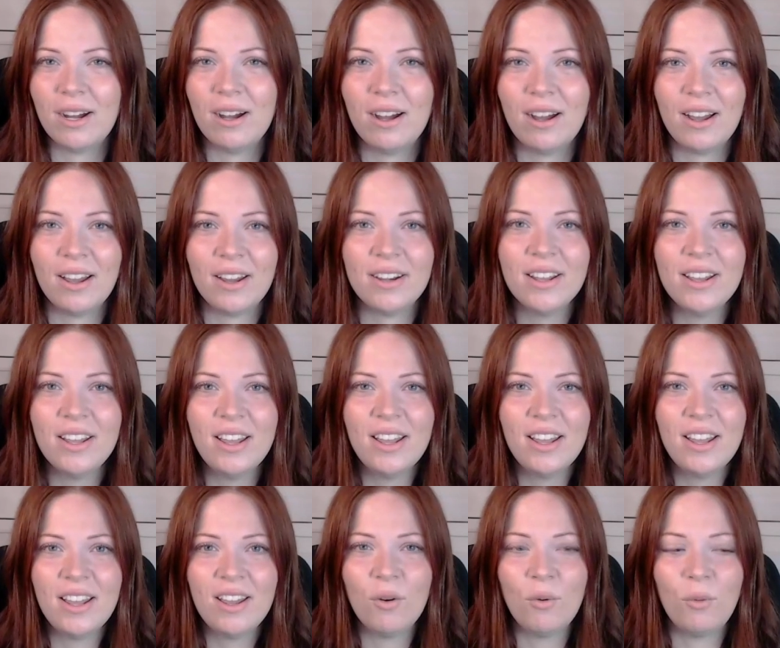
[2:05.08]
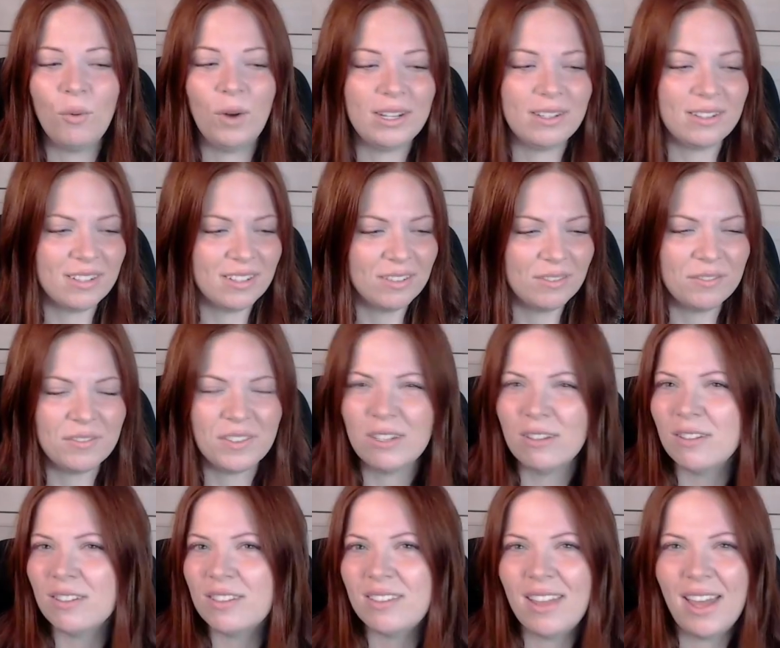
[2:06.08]
on, what
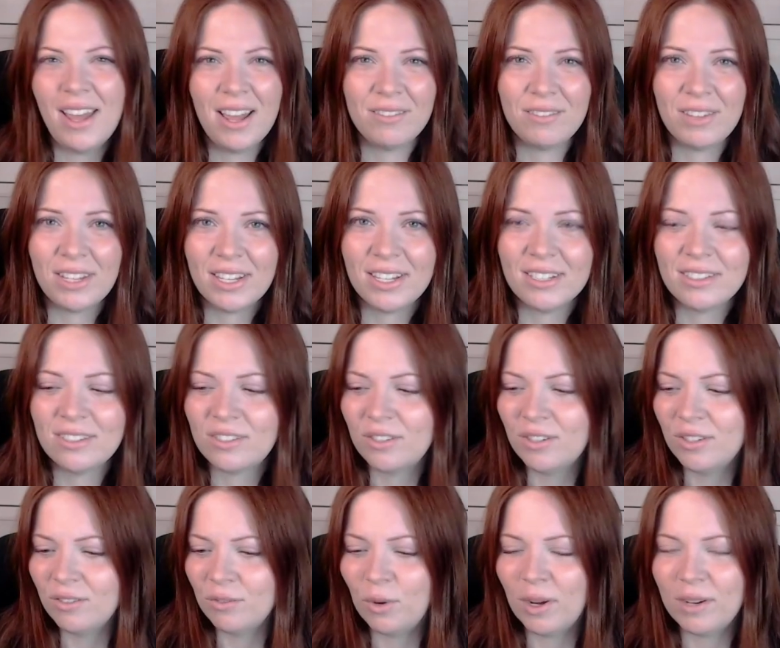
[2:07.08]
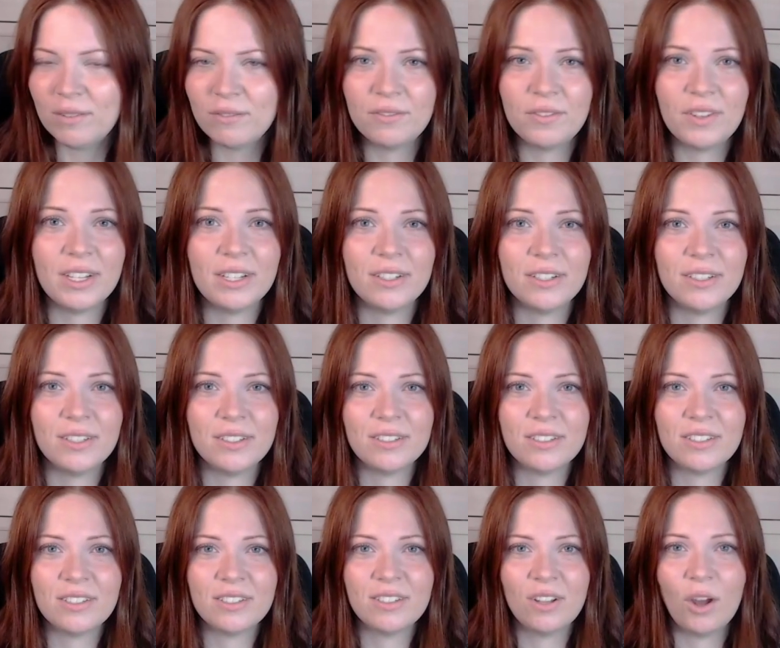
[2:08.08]
feels the heaviest, what
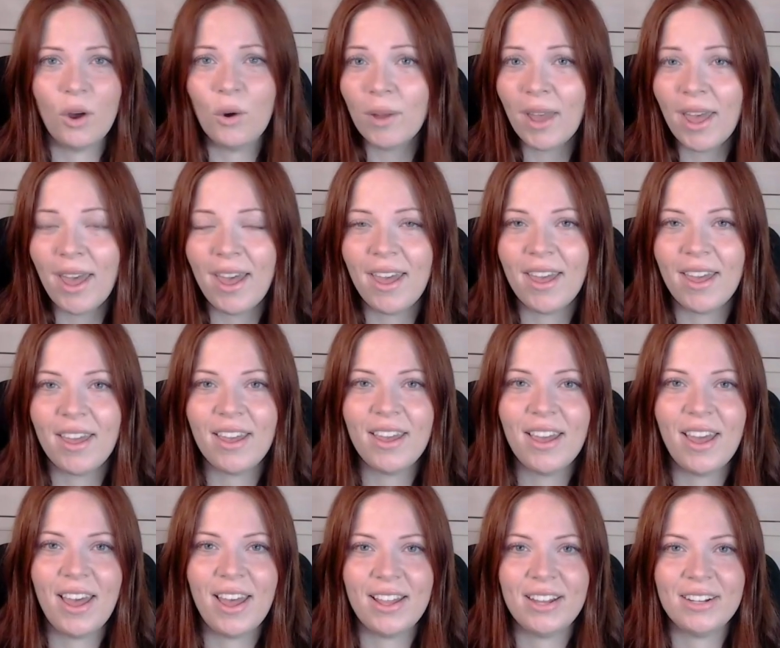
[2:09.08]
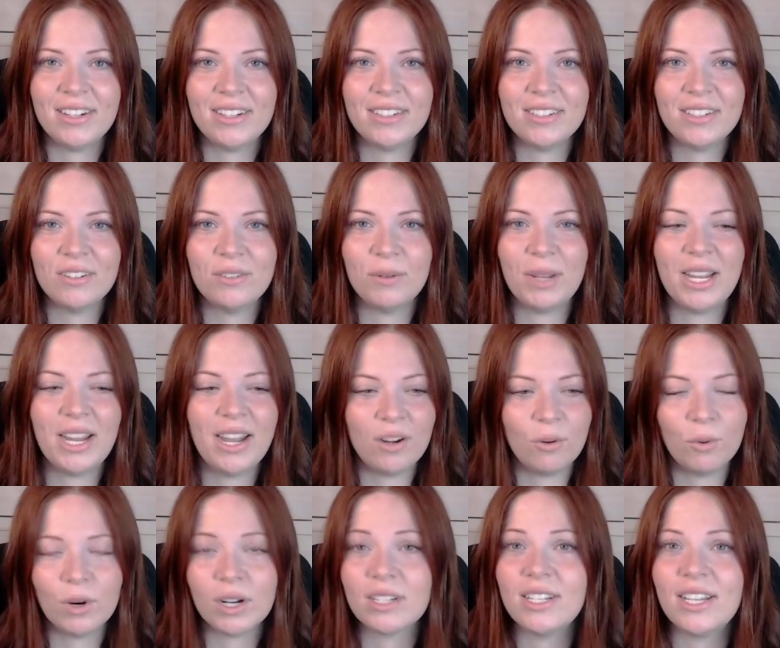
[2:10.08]
feels okay, and kind of
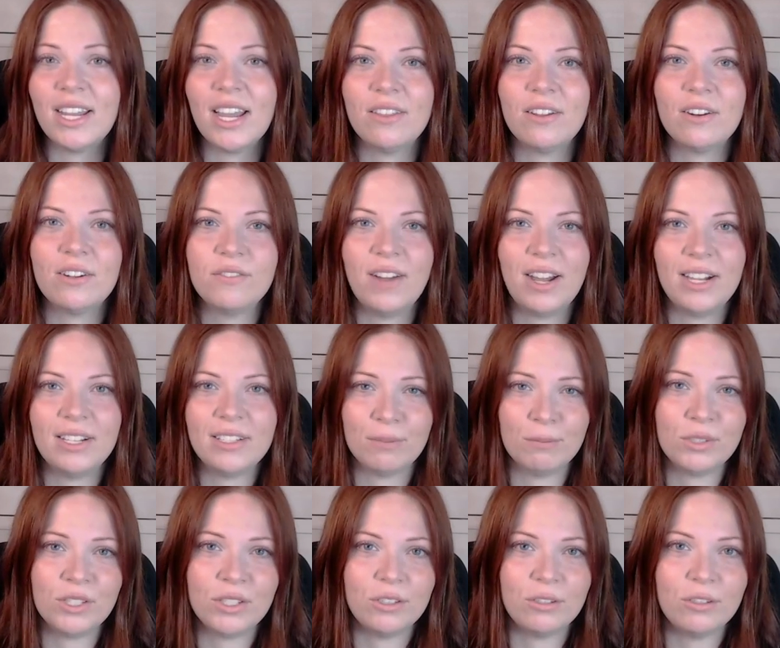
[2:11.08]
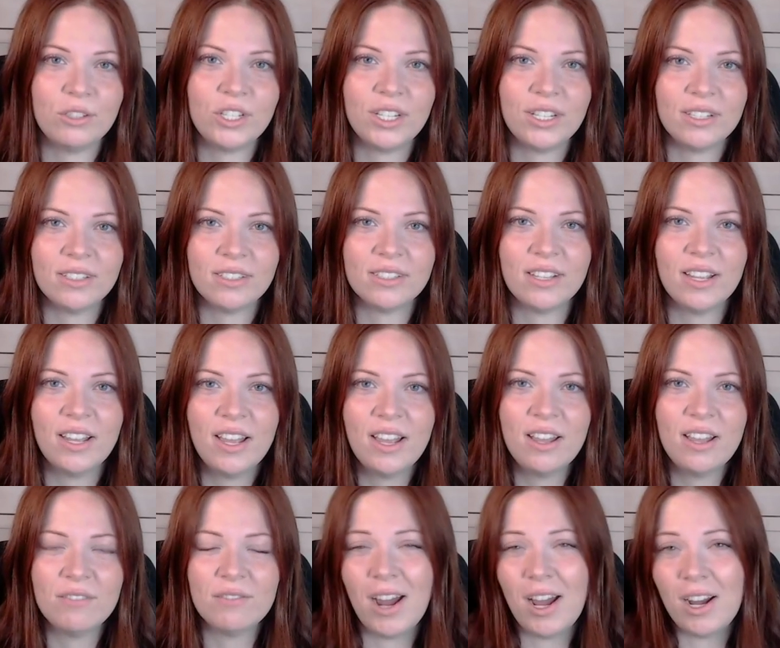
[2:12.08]
work together to find some solutions
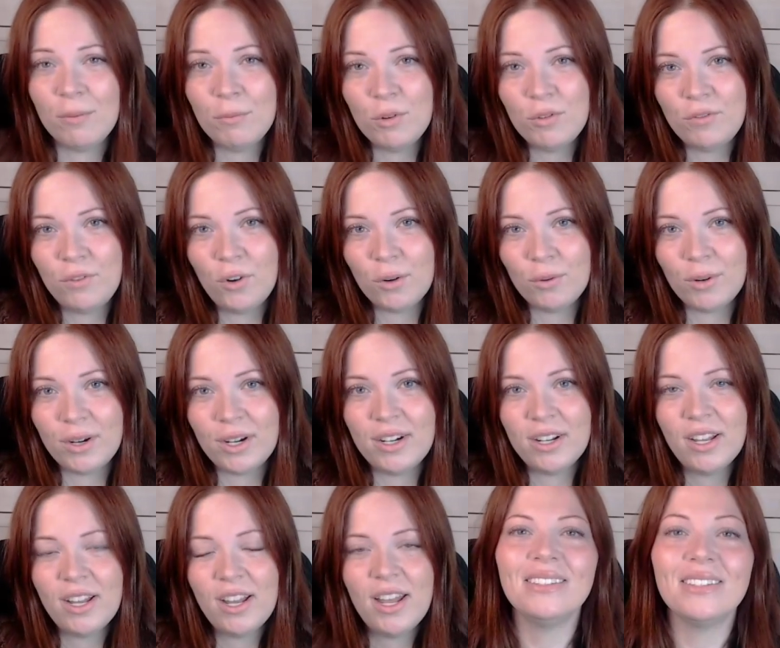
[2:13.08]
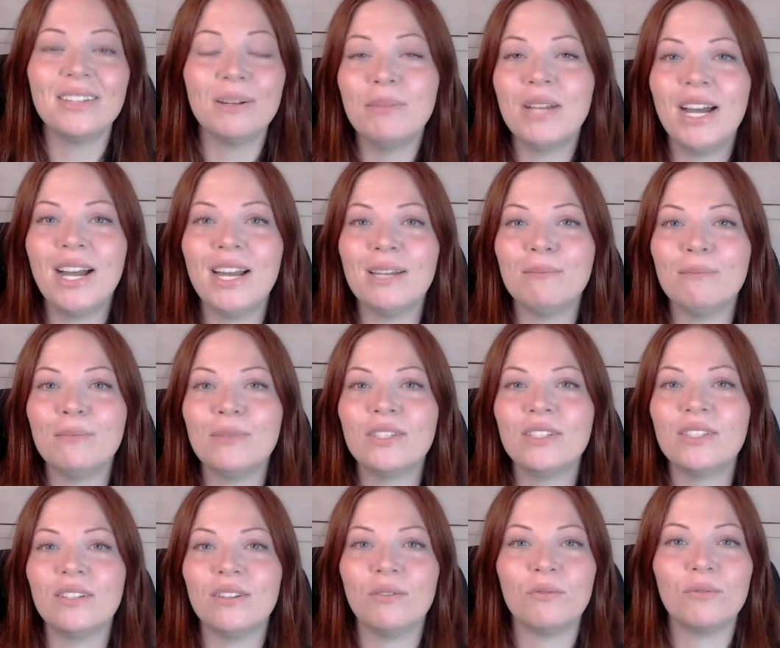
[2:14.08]
for how to move forward.
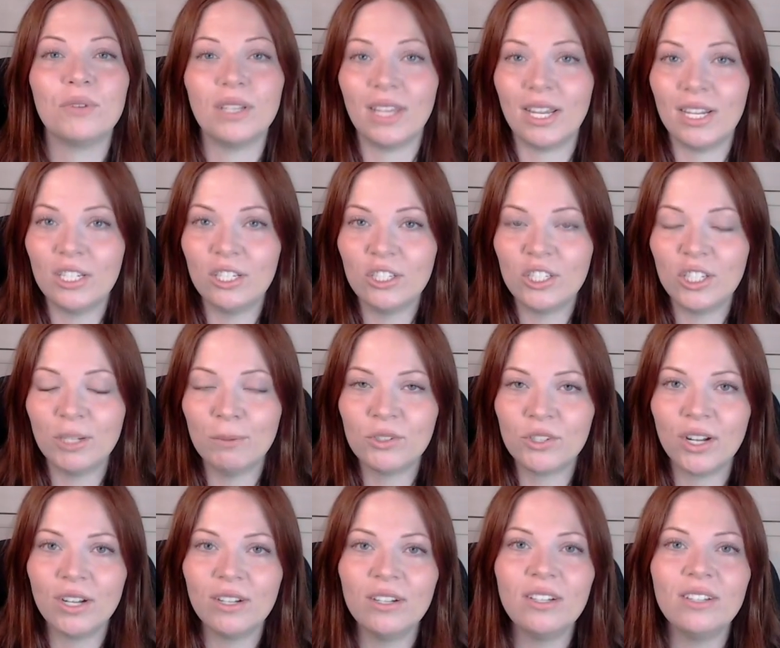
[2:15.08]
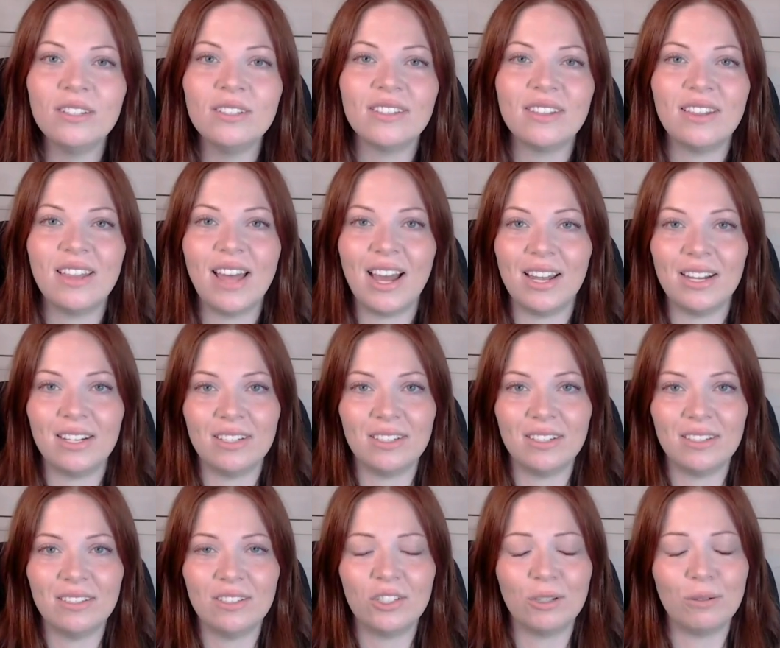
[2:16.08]
Sometimes relationship struggles,
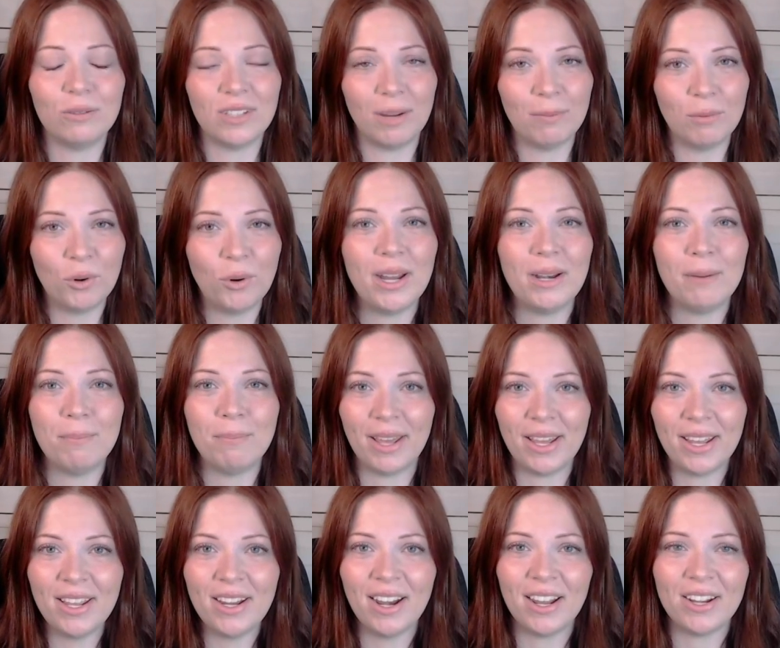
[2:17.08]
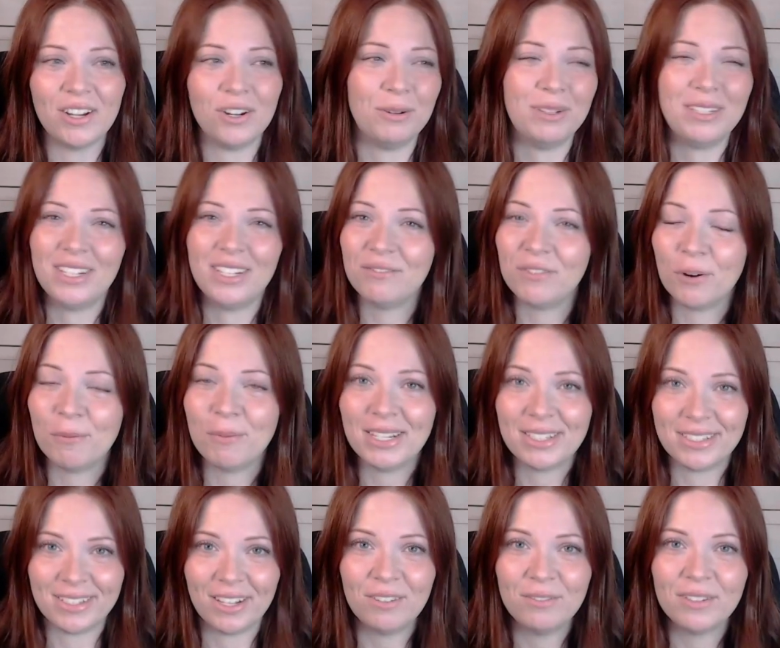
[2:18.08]
that shows up quite a bit. I know it did for
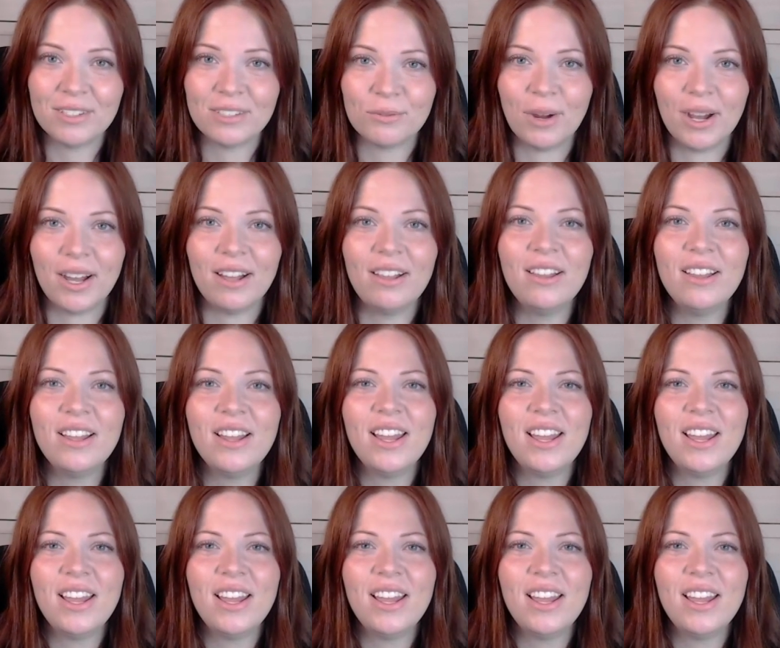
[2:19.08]
myself as well.